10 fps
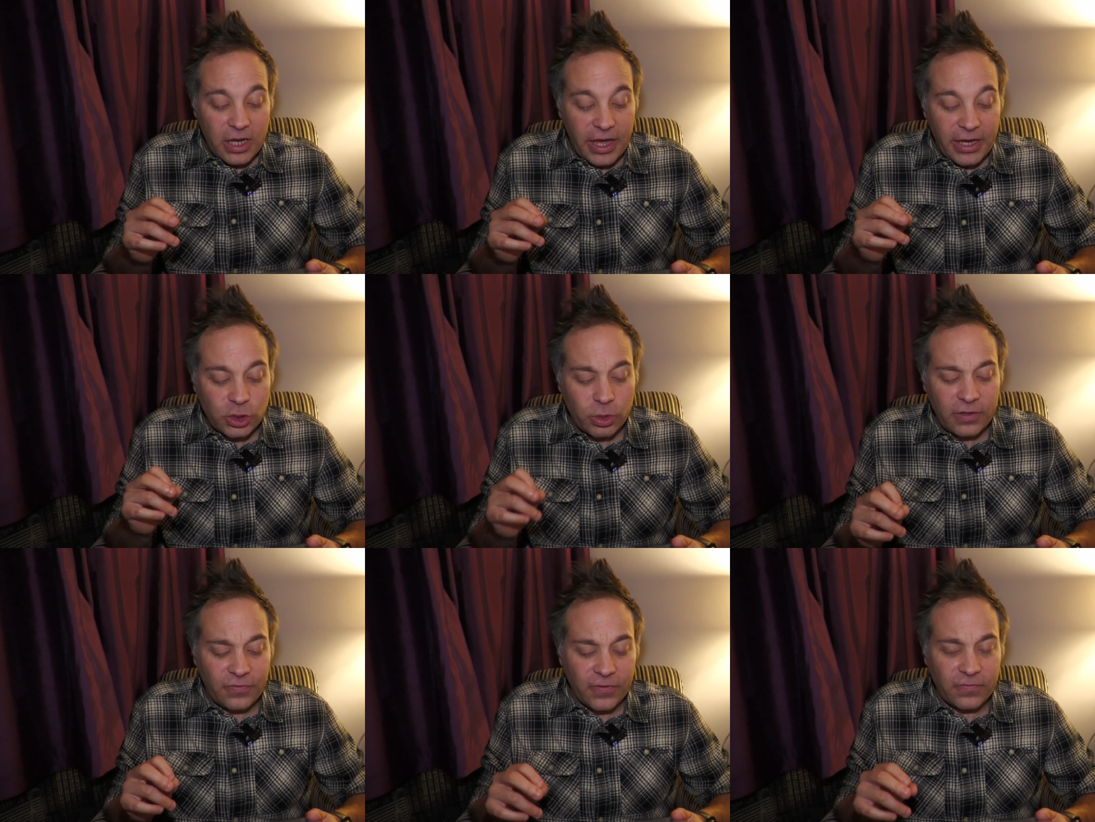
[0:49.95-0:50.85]
a
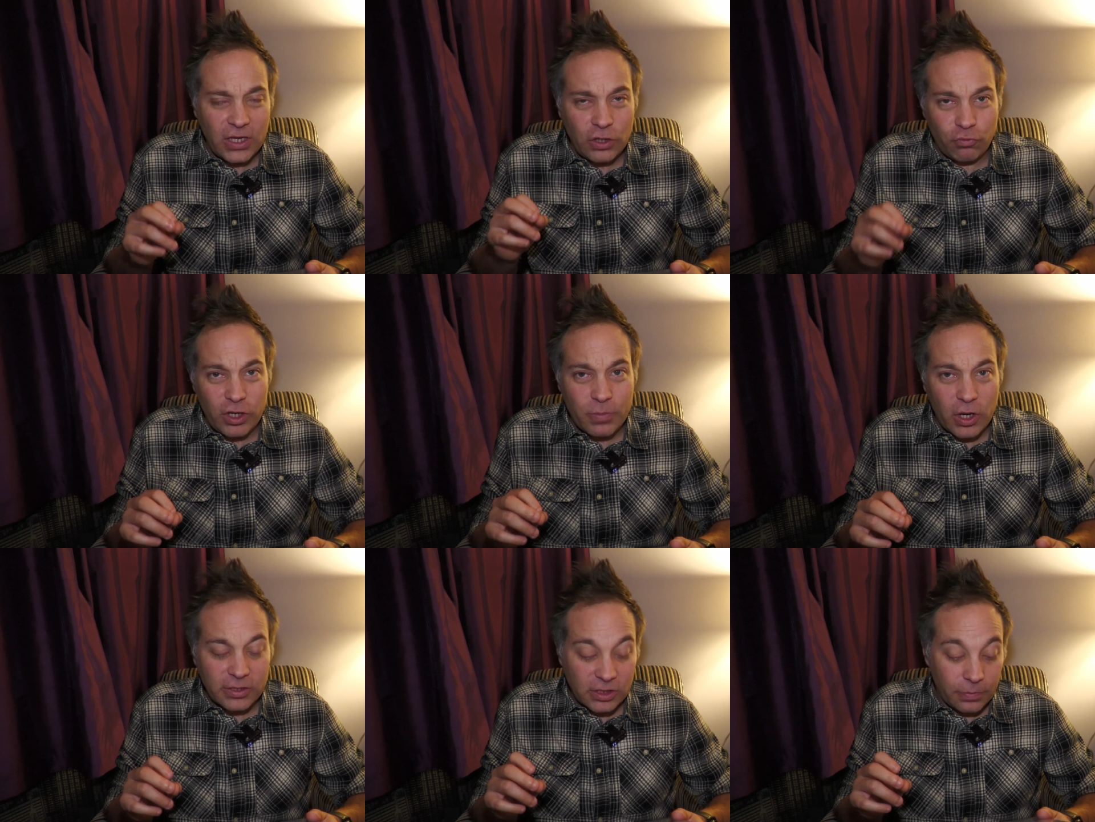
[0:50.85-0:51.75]
2015
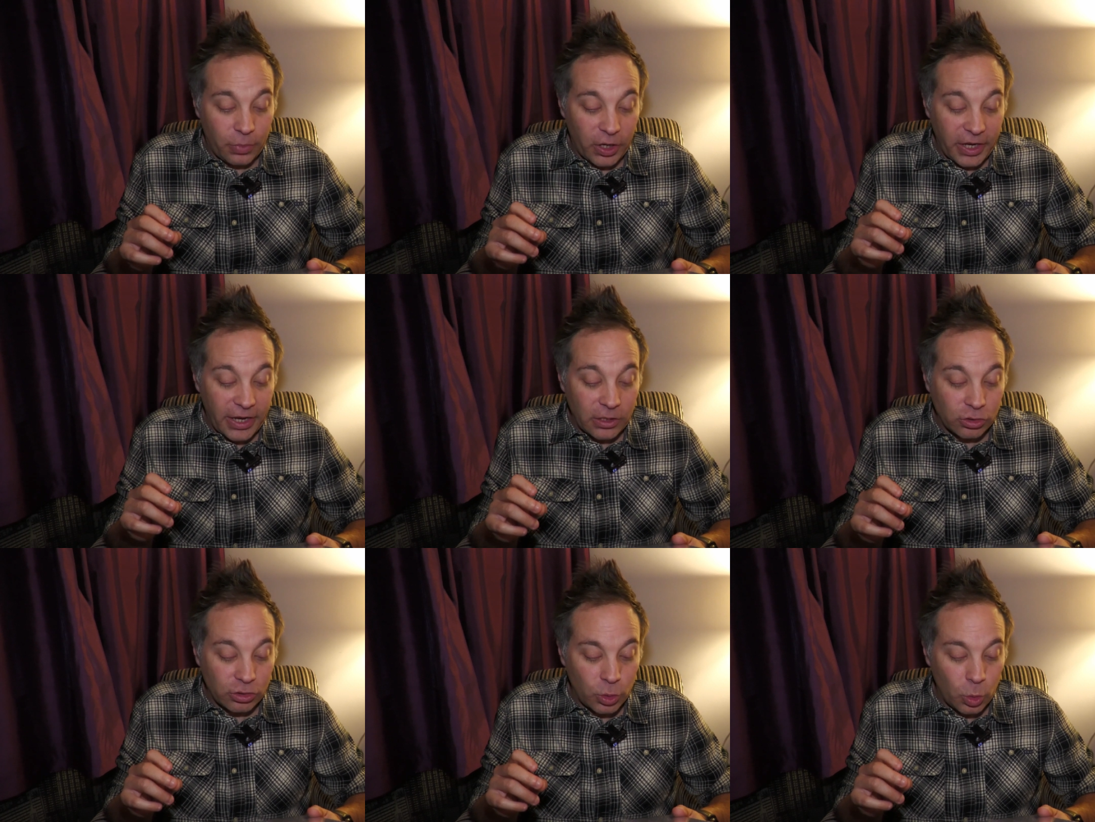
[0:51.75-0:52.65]
remaster by
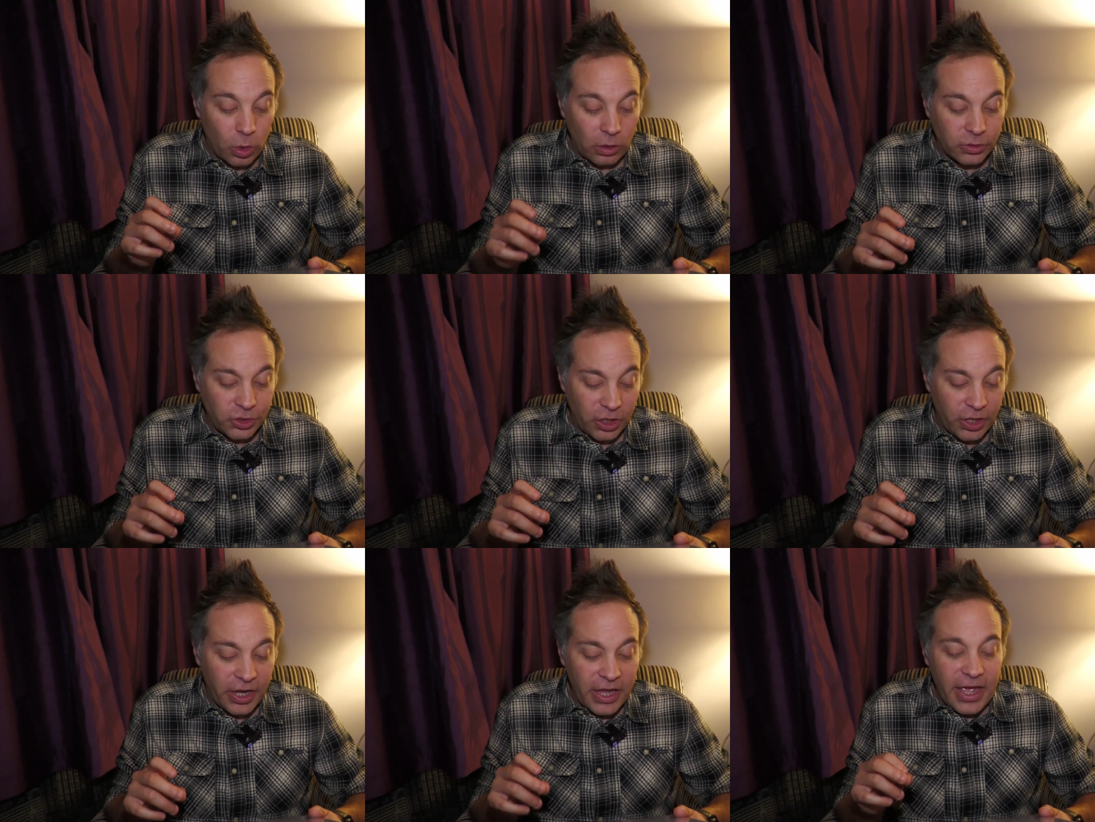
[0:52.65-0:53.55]
Andrew
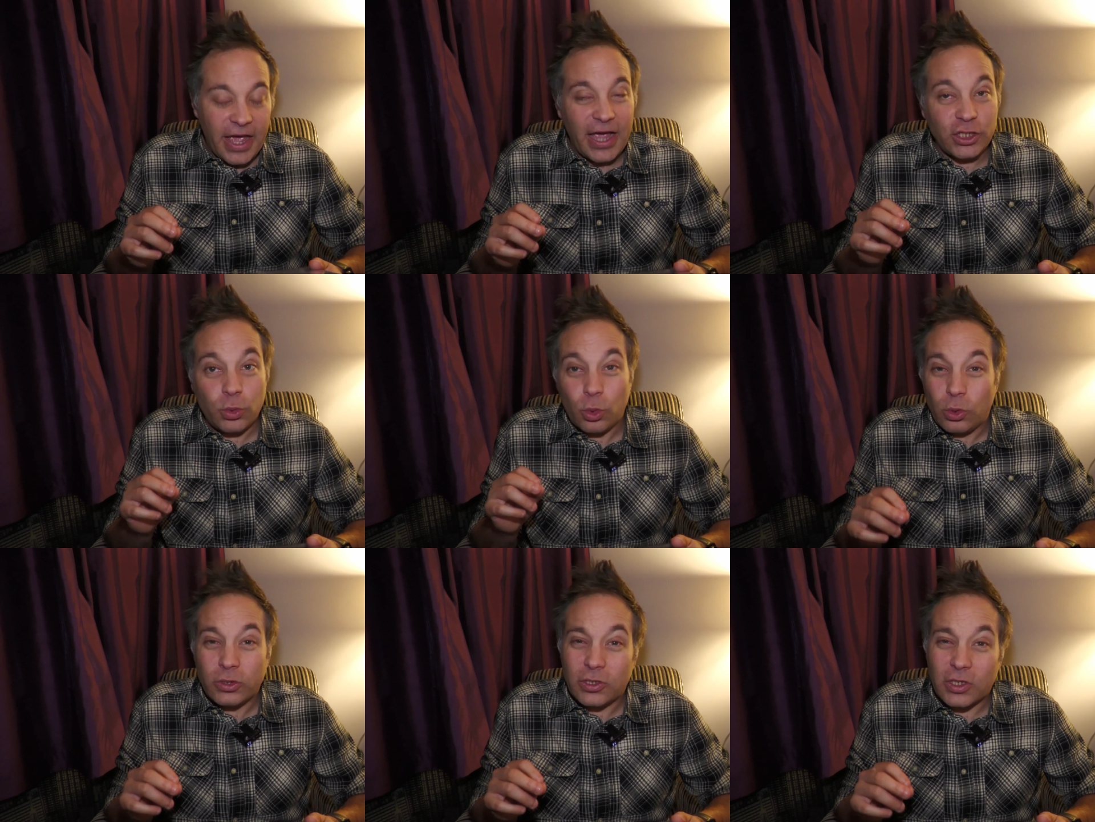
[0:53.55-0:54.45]
Walter, and you
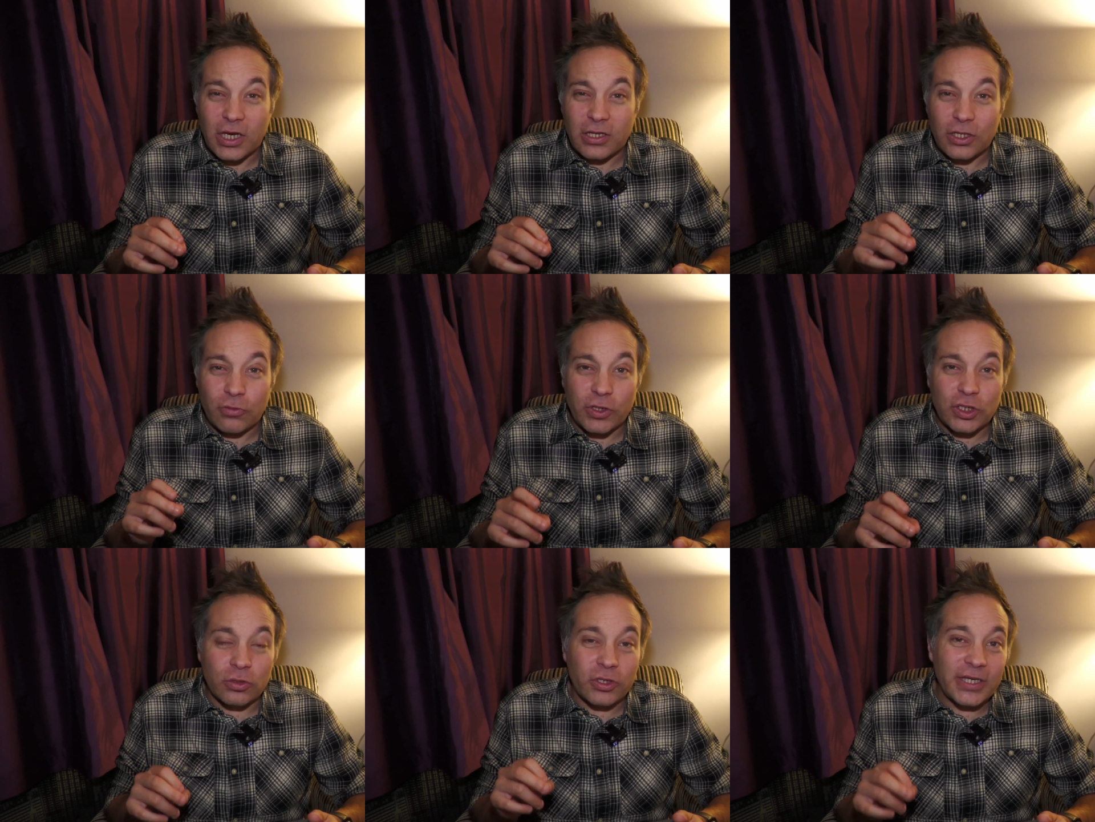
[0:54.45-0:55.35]
also get the
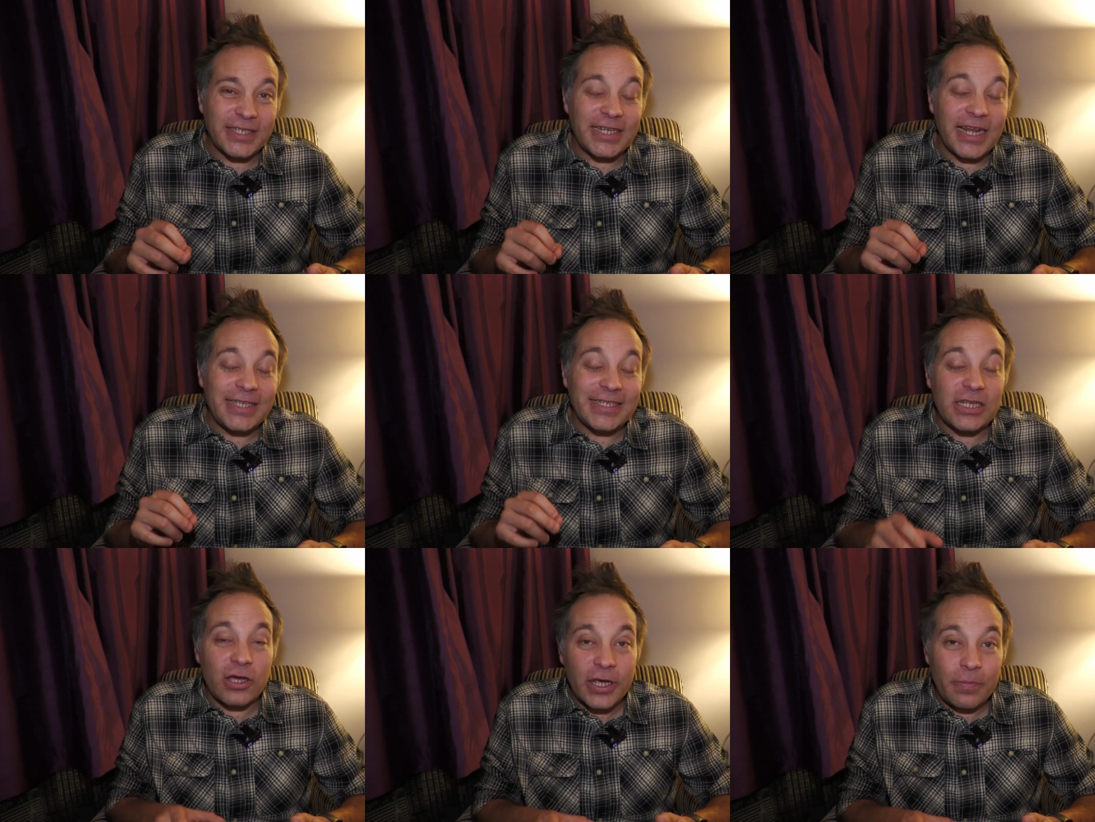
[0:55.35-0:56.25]
original
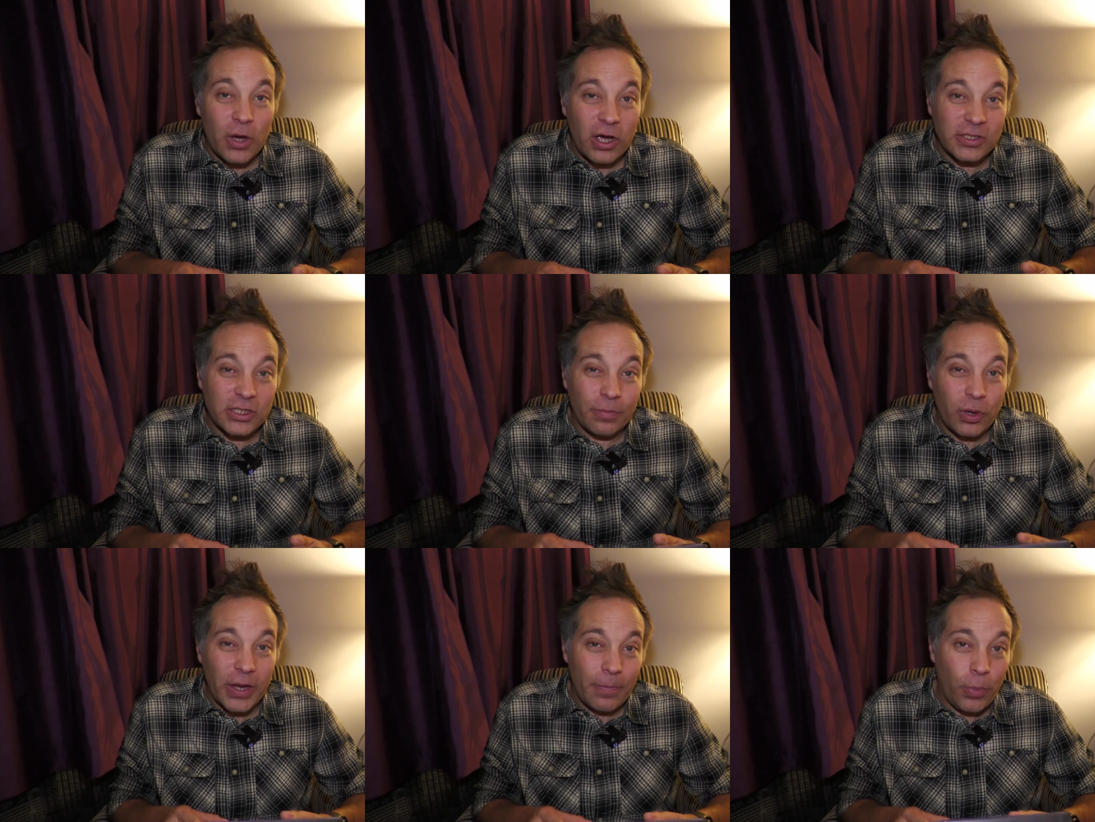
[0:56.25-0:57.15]
1989 master
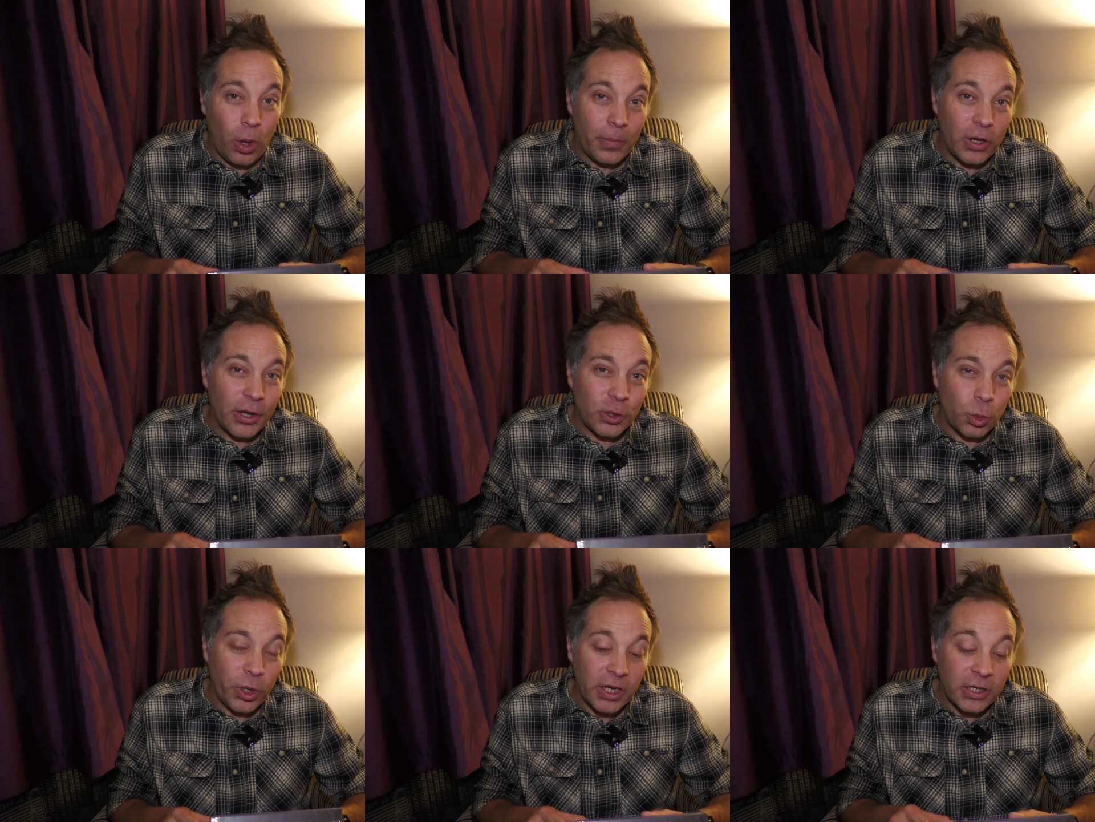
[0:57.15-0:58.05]
by Bob
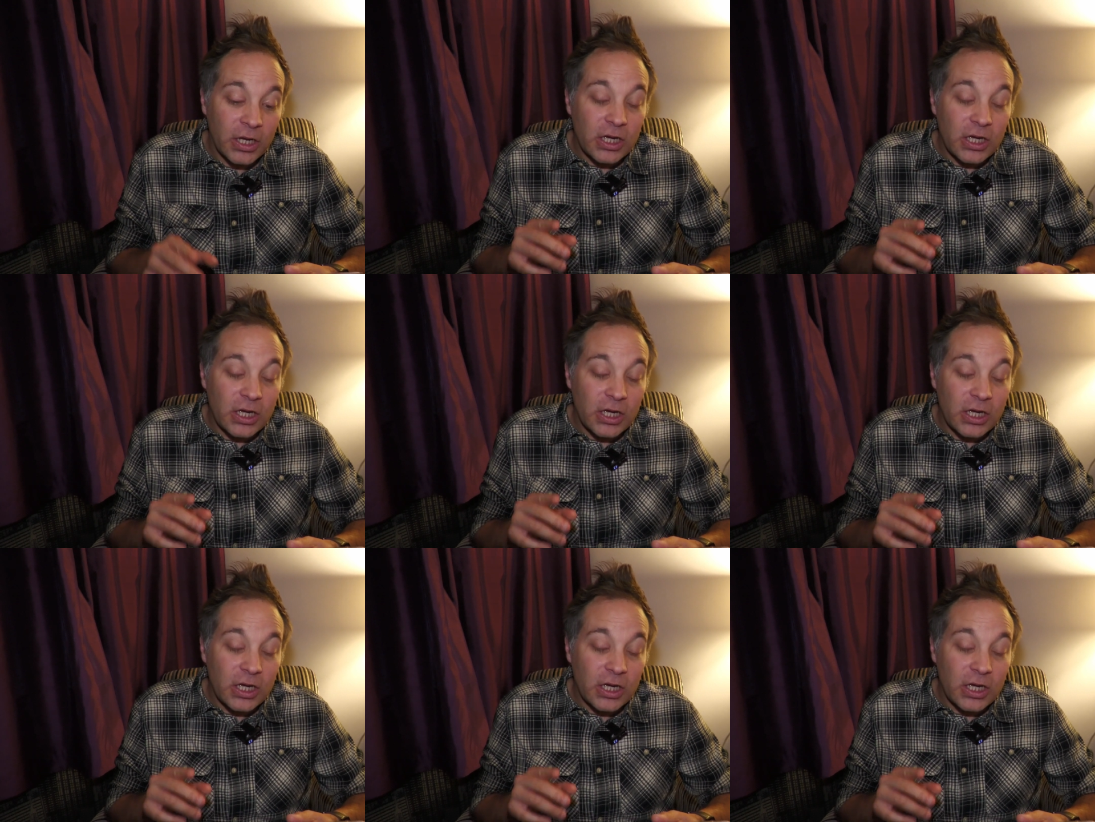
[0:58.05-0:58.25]
Ludwig.